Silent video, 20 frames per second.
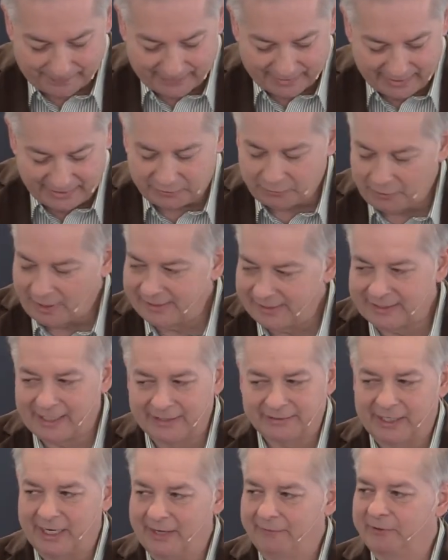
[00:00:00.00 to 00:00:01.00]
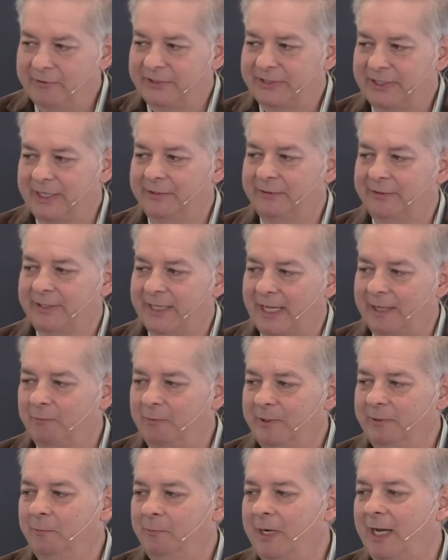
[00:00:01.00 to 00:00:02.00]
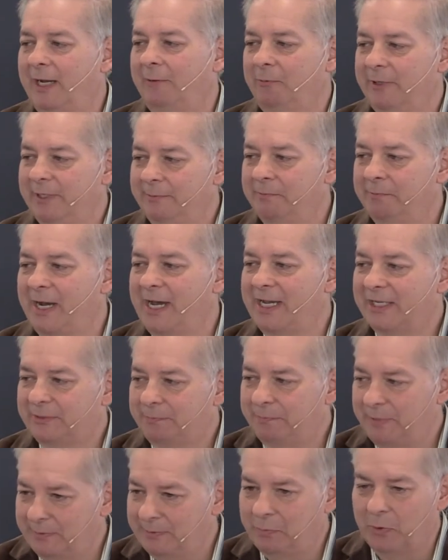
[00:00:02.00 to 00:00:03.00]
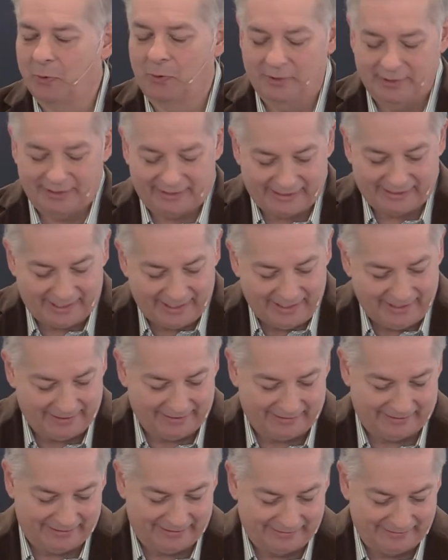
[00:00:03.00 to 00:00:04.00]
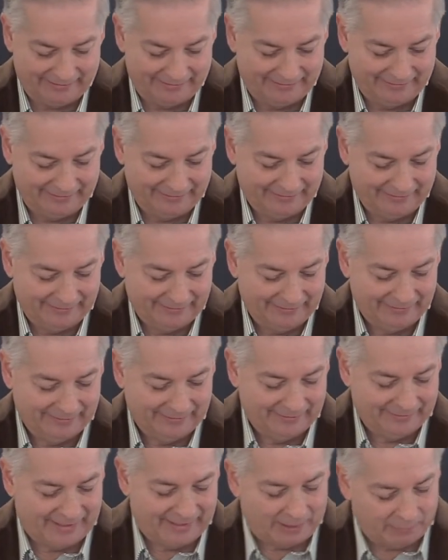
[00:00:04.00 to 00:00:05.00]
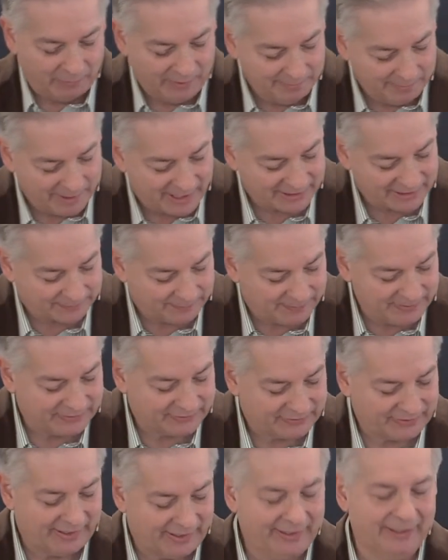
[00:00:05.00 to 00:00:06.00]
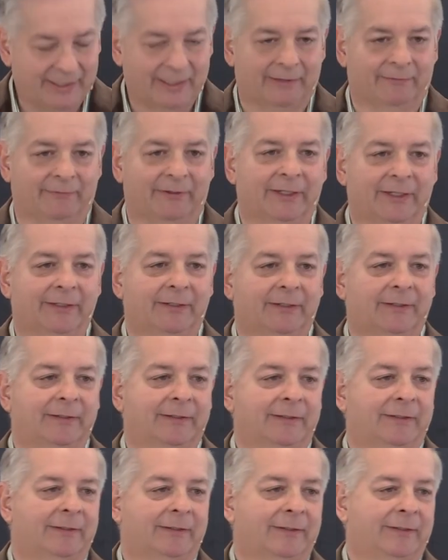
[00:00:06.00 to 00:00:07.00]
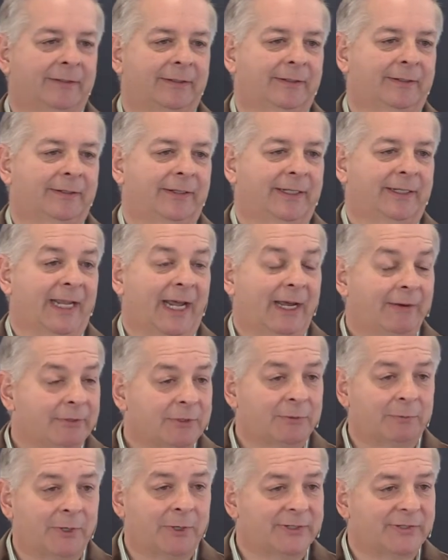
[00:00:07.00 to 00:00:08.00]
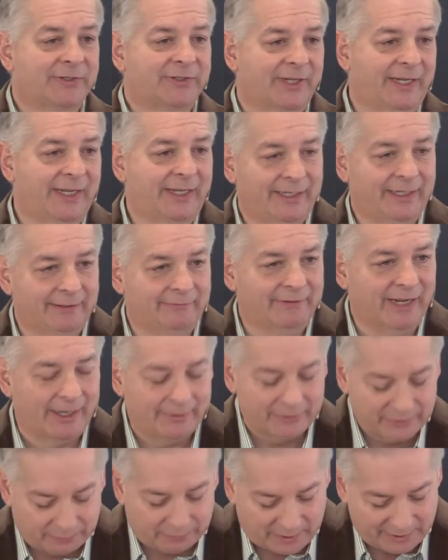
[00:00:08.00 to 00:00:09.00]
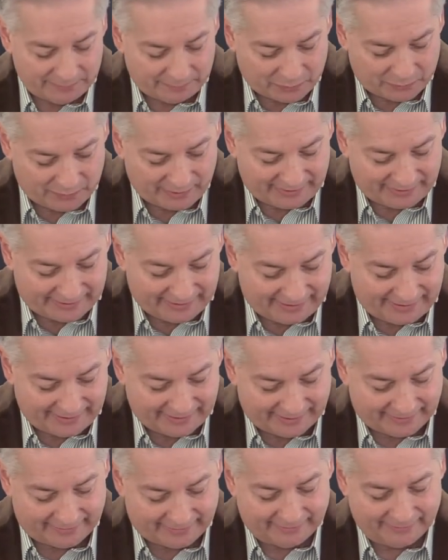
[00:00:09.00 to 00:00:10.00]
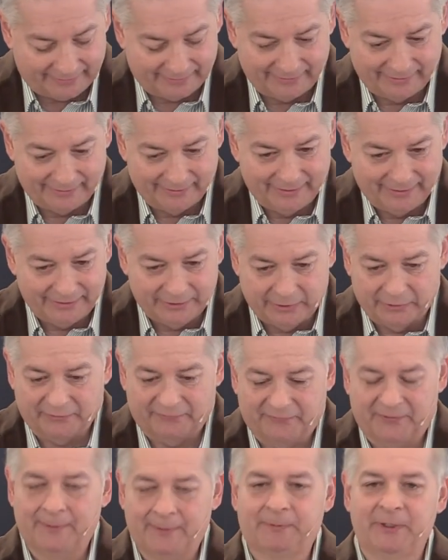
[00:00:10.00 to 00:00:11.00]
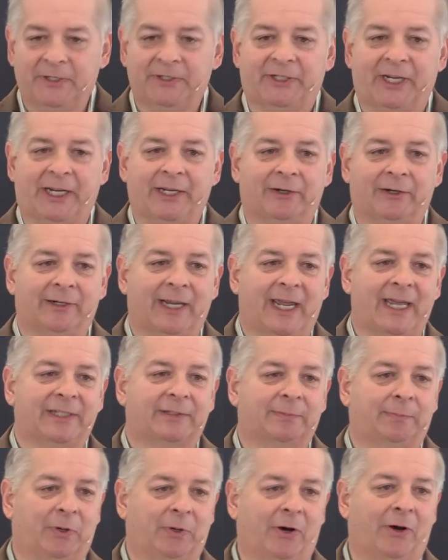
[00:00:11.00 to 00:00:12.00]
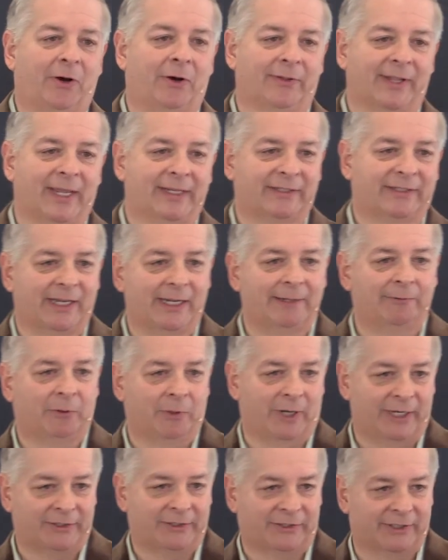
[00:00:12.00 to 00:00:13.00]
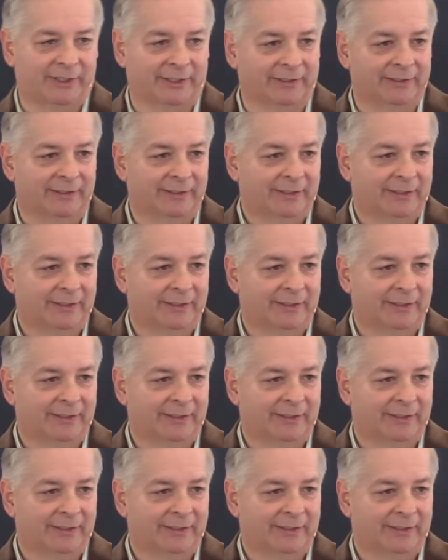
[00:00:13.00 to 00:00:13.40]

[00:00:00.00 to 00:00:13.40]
He cries out to every sinner that we what? We must be born again, that we must be saved. And how is one saved? How is one born again? You know, the Philippian jailer asked Paul that same question.